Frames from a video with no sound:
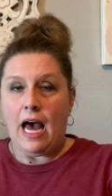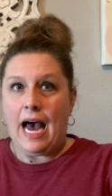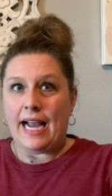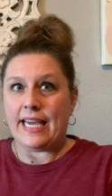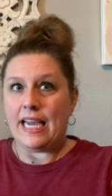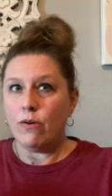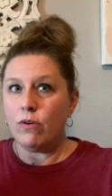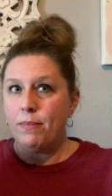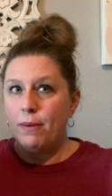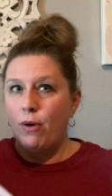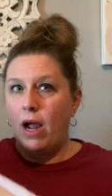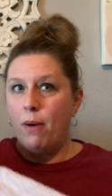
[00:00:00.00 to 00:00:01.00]
I can't
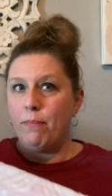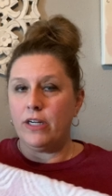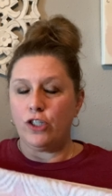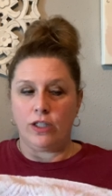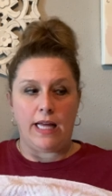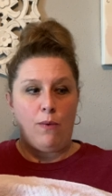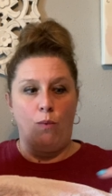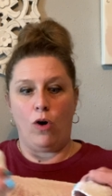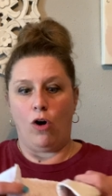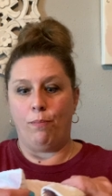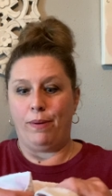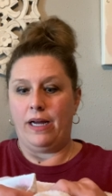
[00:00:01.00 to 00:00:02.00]
remember how much they
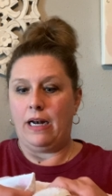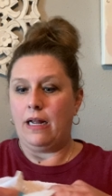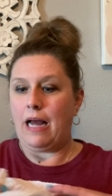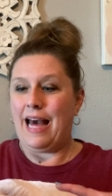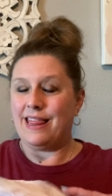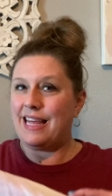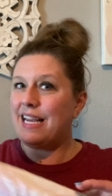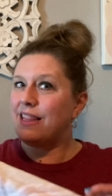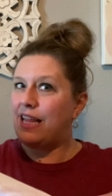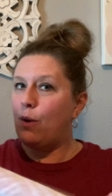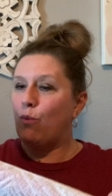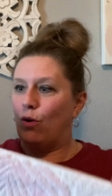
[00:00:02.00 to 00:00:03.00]
were, but I think
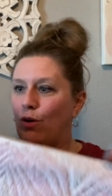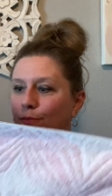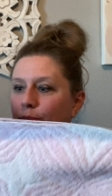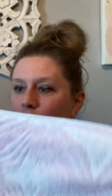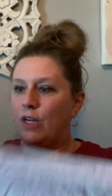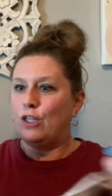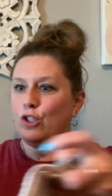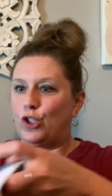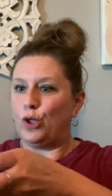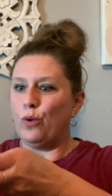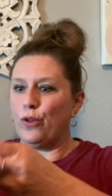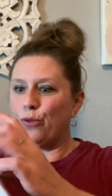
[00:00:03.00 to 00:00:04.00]
they were
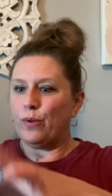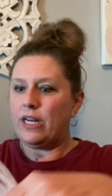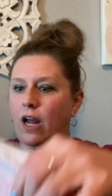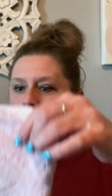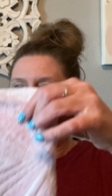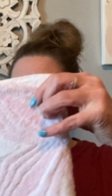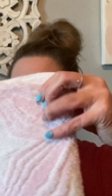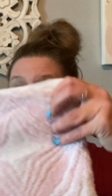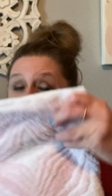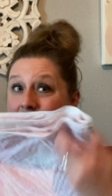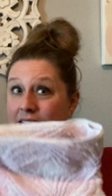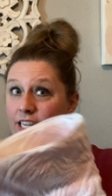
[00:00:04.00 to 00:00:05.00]
two or three dollars
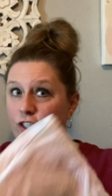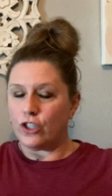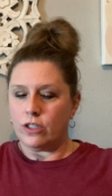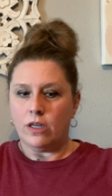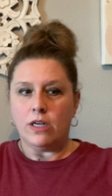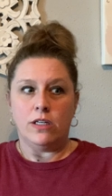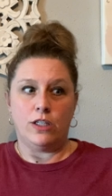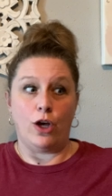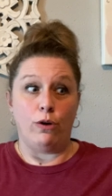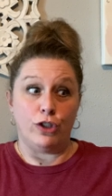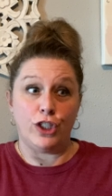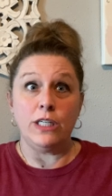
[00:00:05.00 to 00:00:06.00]
each.
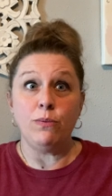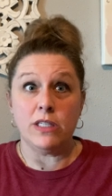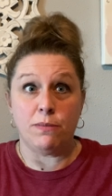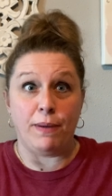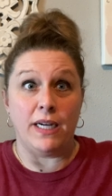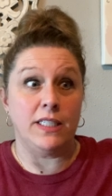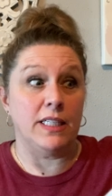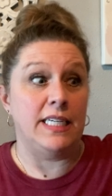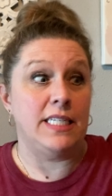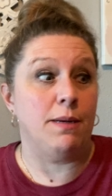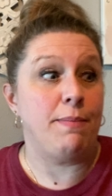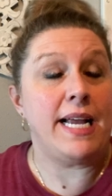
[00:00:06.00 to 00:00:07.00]
So she was
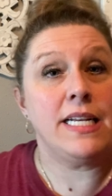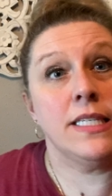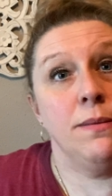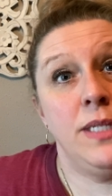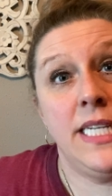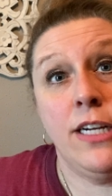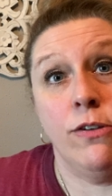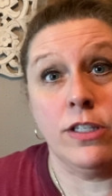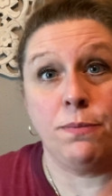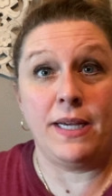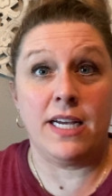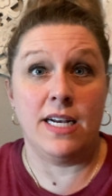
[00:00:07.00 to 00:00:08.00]
bundling to make some
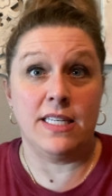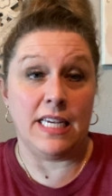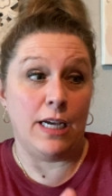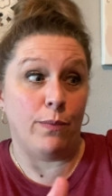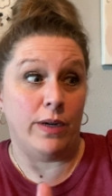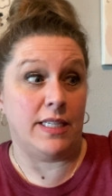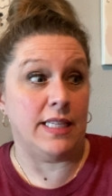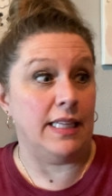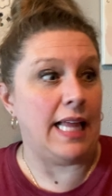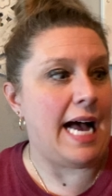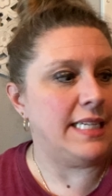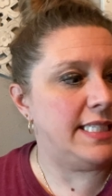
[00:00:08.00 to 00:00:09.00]
deals because it was the
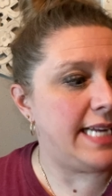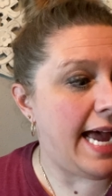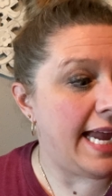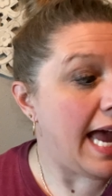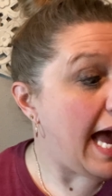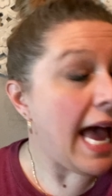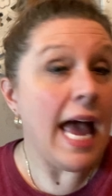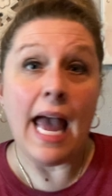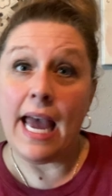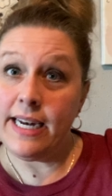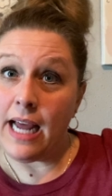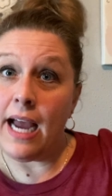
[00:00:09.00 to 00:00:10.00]
last day.
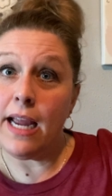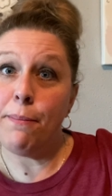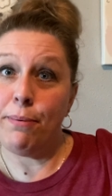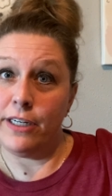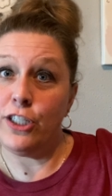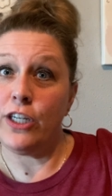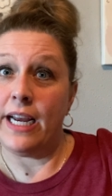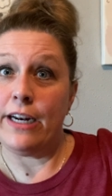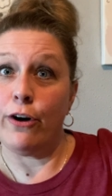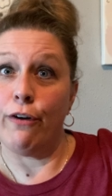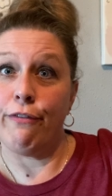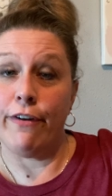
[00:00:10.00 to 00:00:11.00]
And I appreciate
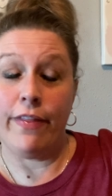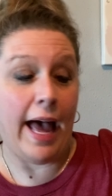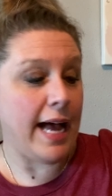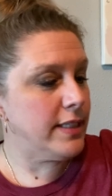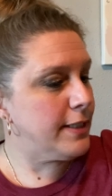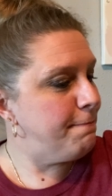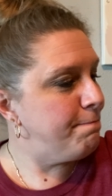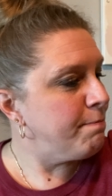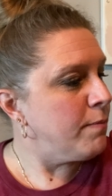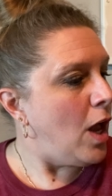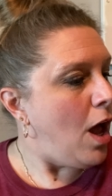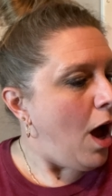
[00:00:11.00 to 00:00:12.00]
her for that.
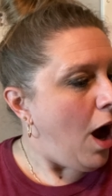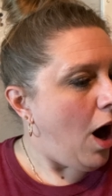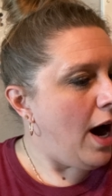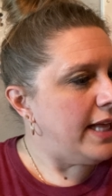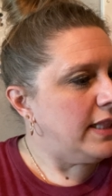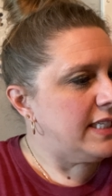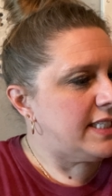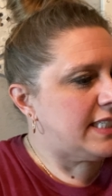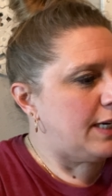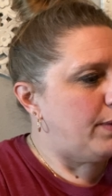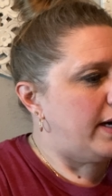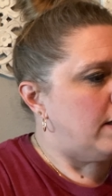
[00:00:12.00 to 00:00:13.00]
All right, let's
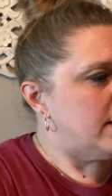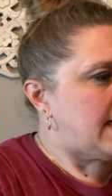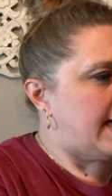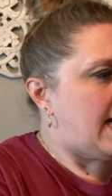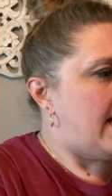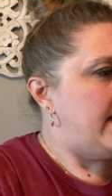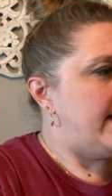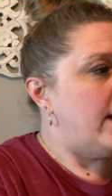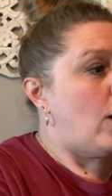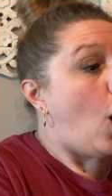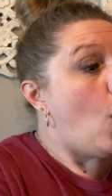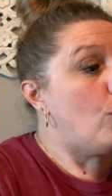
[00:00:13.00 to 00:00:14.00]
see what else I got in
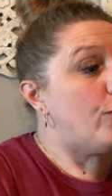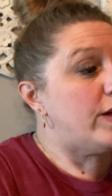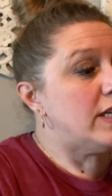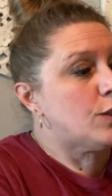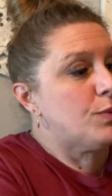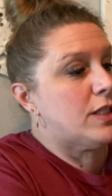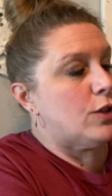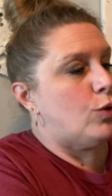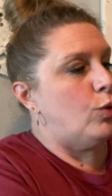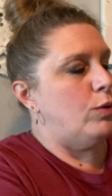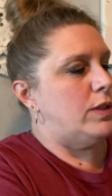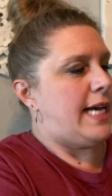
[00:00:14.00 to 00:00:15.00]
here. Oh, this was a
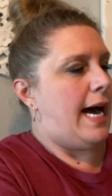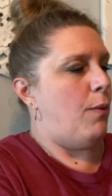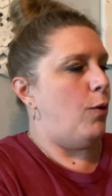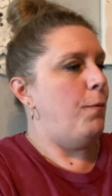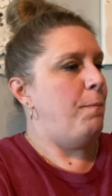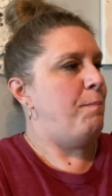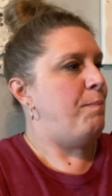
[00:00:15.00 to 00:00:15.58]
cool towel.